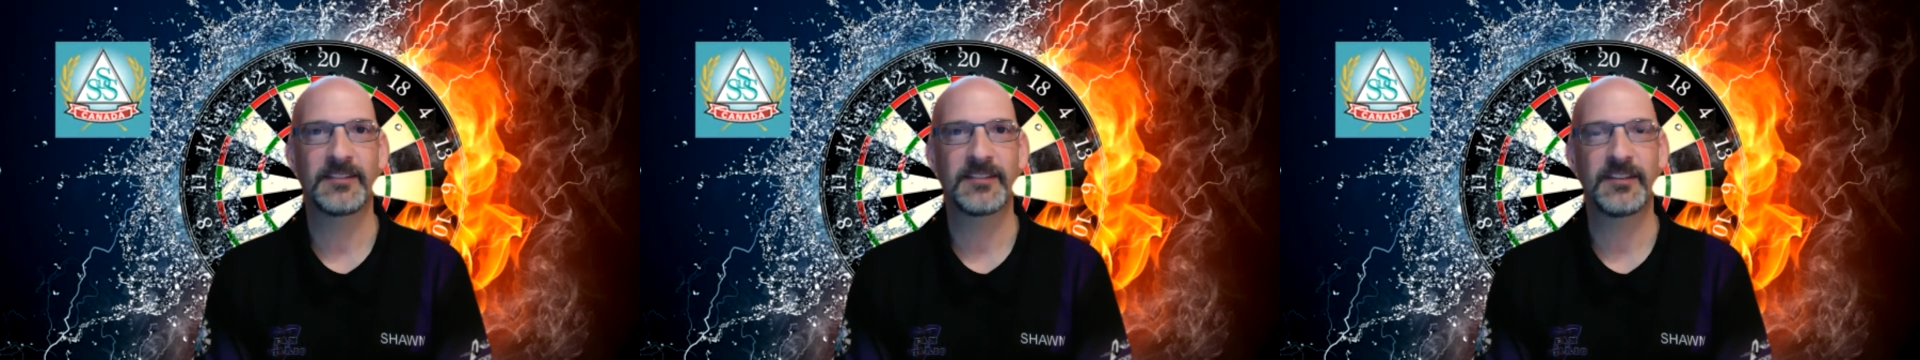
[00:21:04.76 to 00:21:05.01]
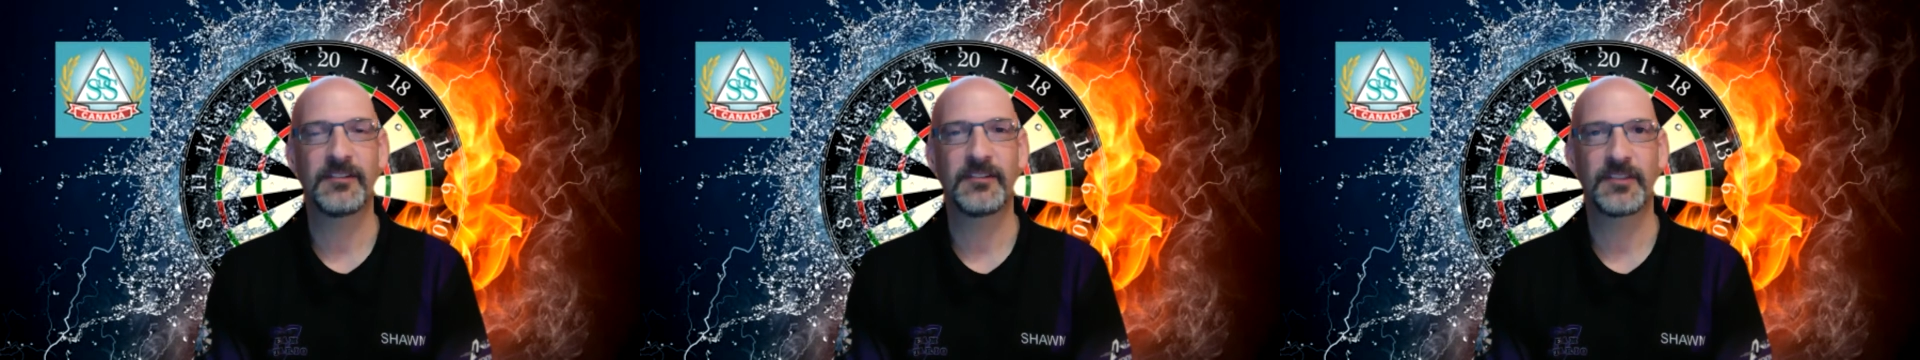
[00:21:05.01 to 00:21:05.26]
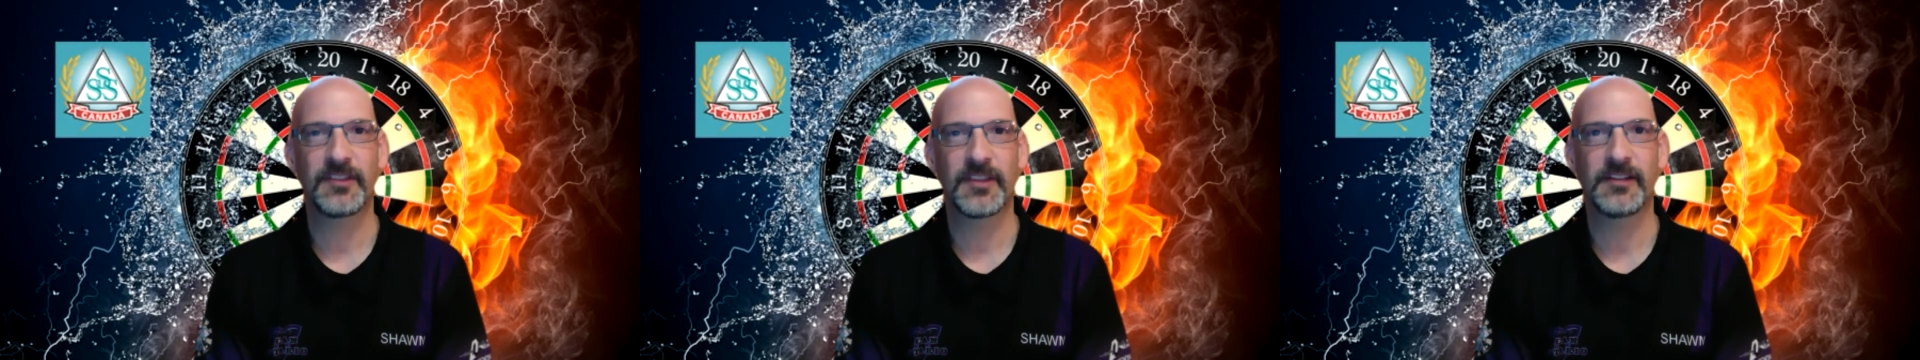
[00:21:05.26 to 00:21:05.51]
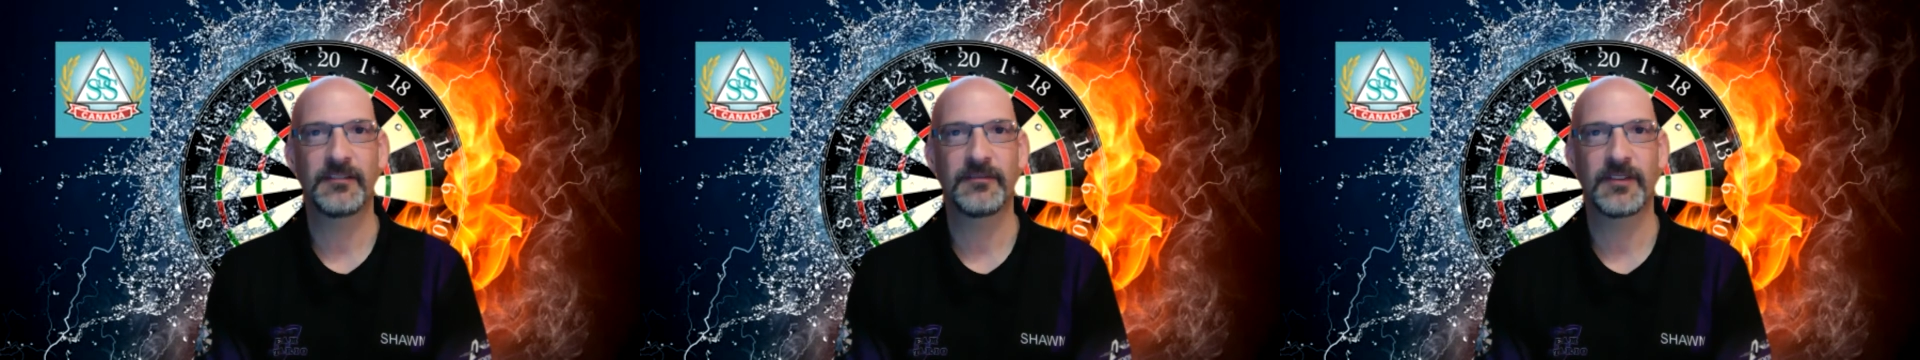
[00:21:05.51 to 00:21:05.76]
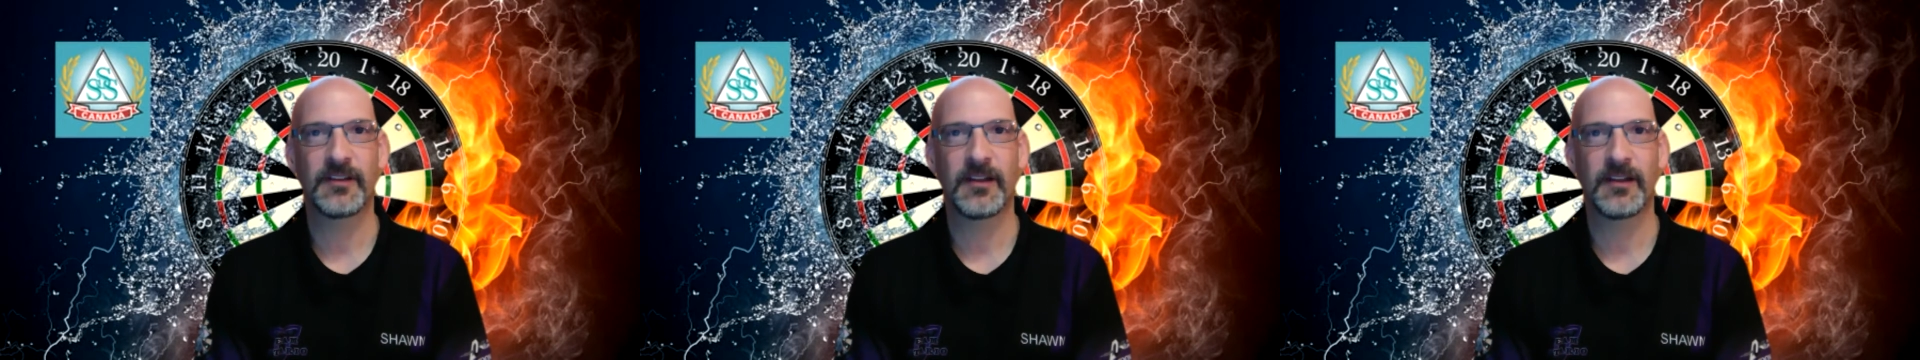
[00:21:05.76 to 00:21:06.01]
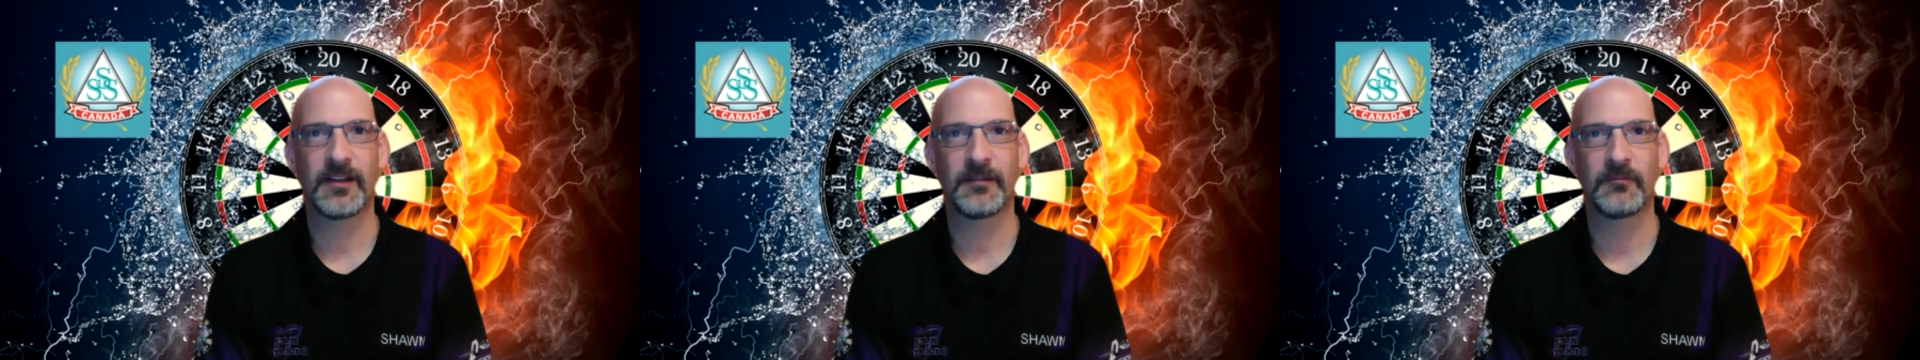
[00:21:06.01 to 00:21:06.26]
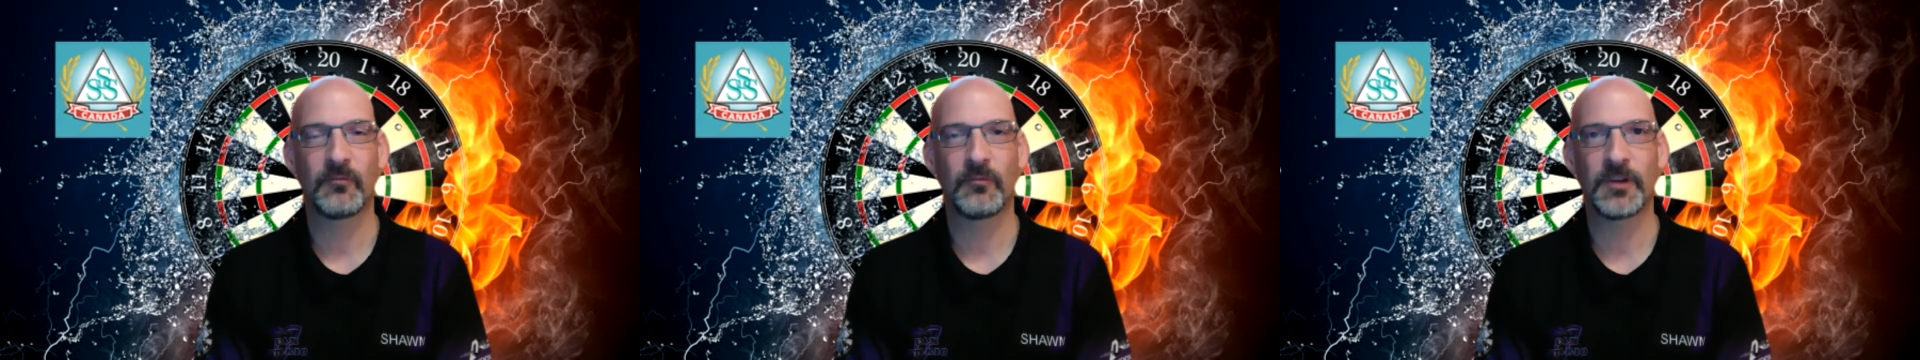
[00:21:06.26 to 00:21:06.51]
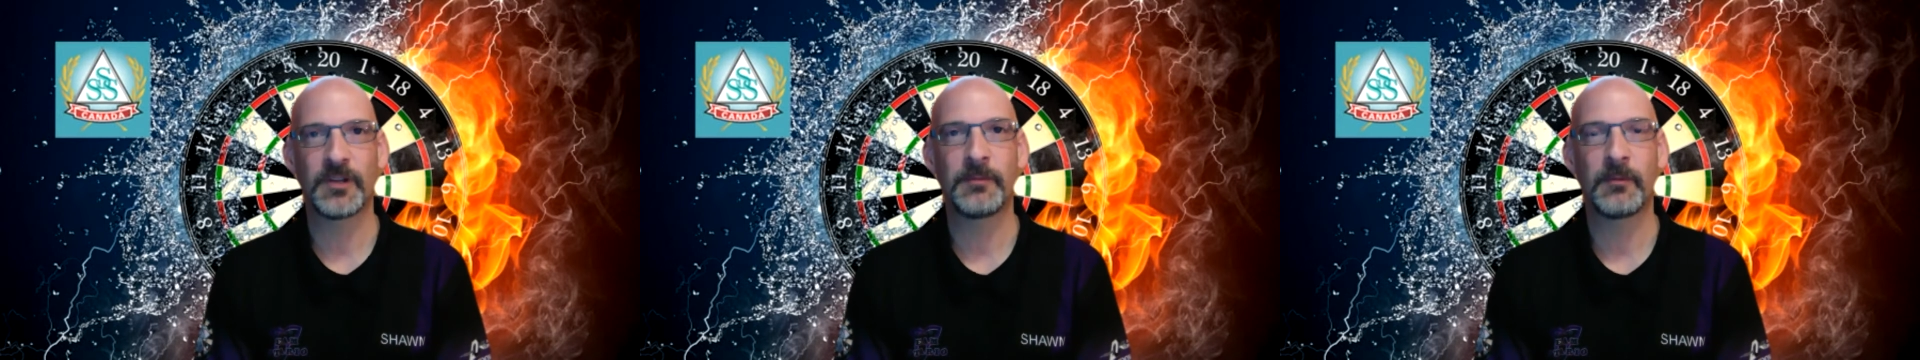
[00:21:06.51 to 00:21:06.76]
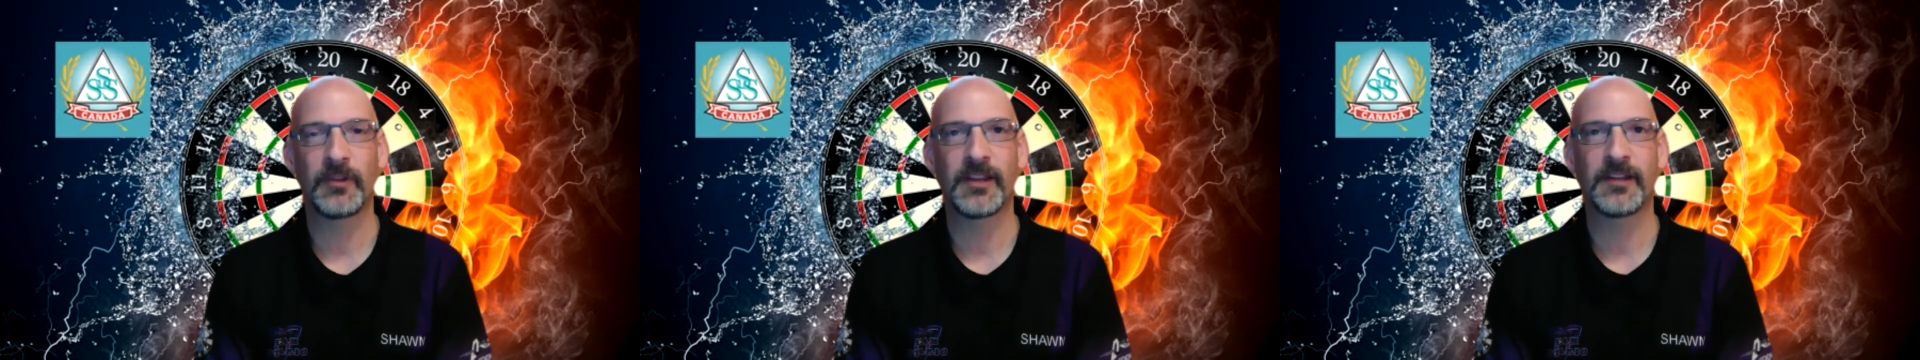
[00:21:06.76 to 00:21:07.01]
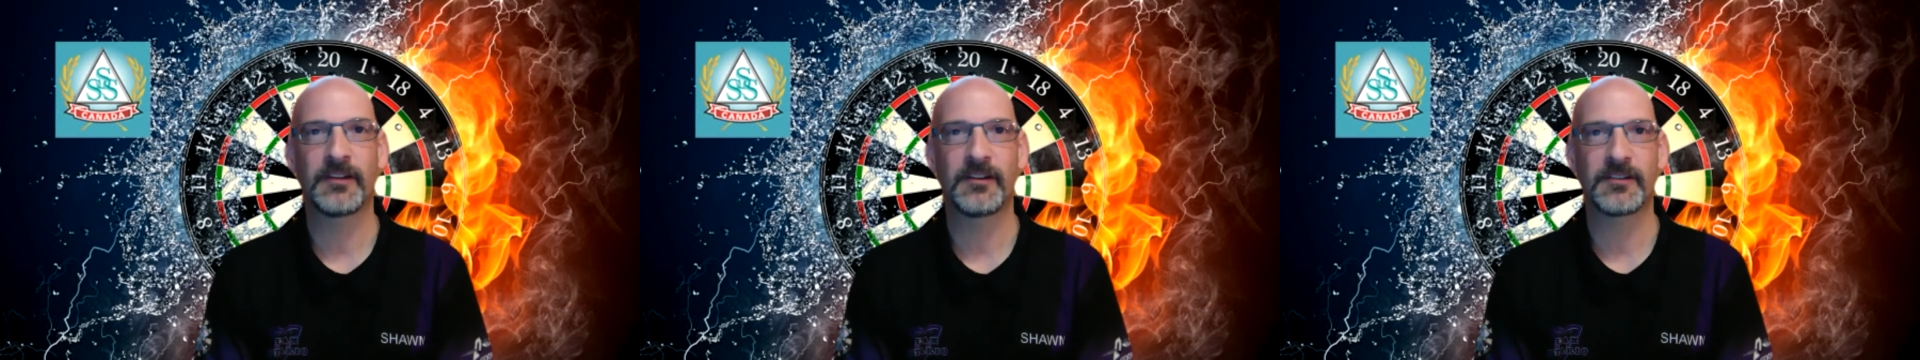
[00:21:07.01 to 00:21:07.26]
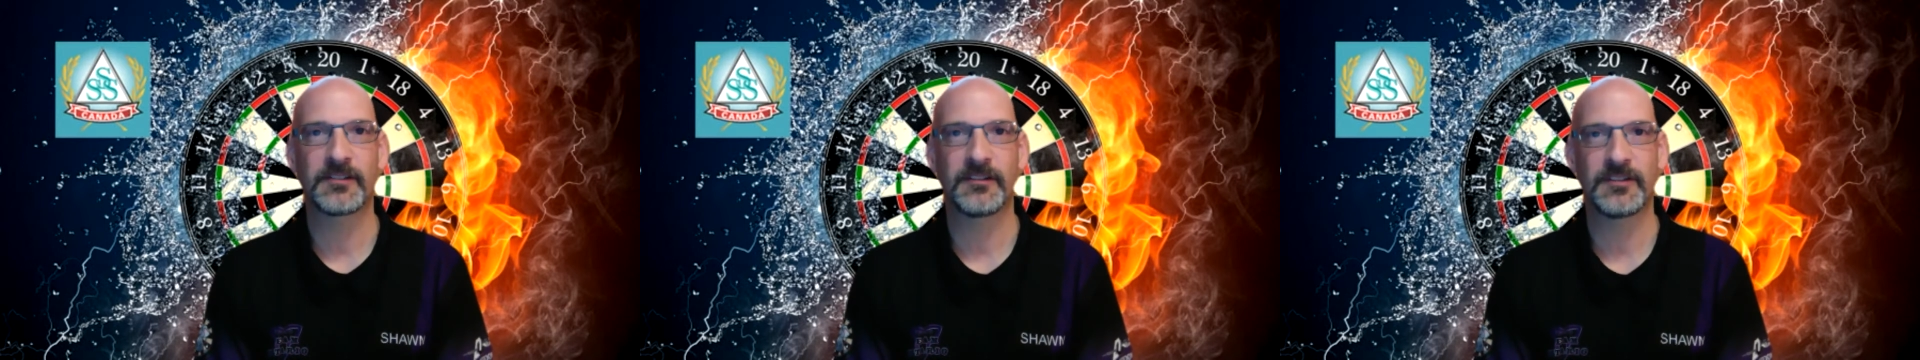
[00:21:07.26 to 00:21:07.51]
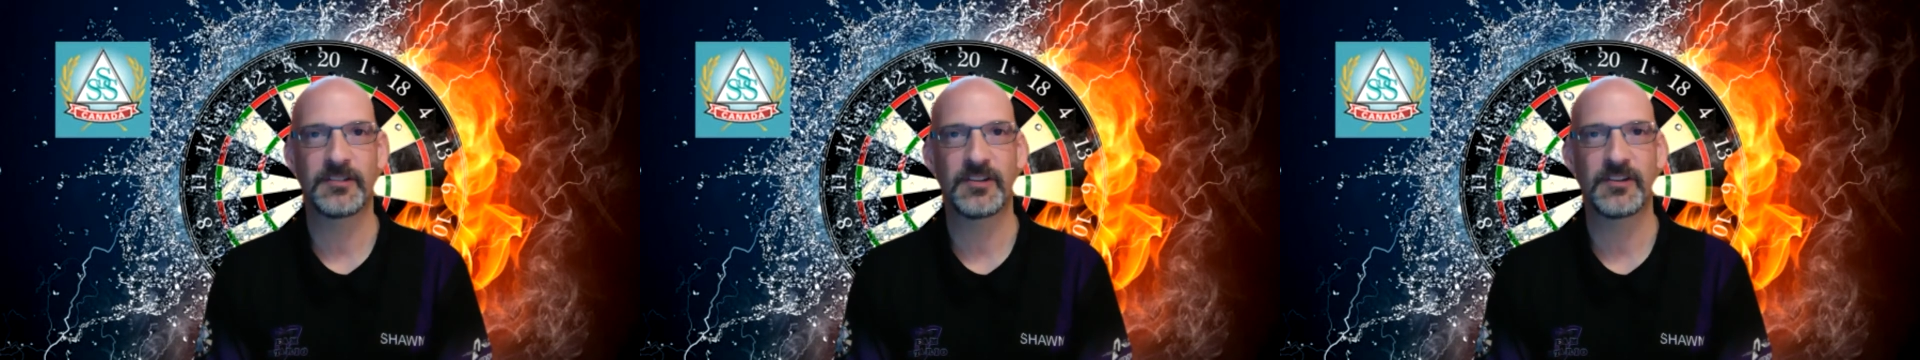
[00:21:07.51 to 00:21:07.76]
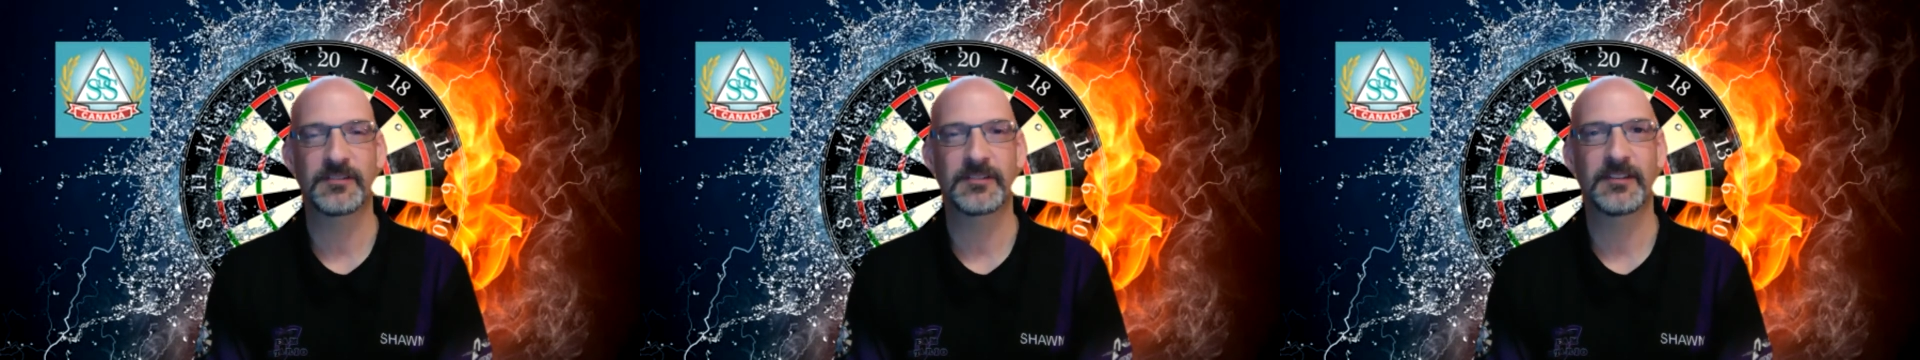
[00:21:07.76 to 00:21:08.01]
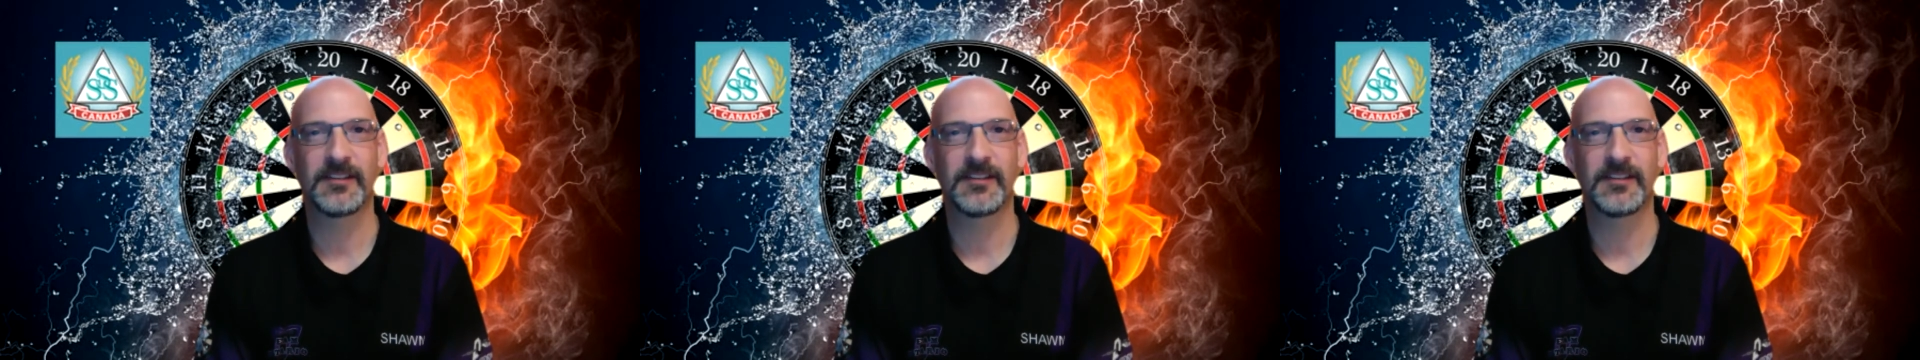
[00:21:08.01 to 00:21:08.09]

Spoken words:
that you can think of while you've been playing darts all these years?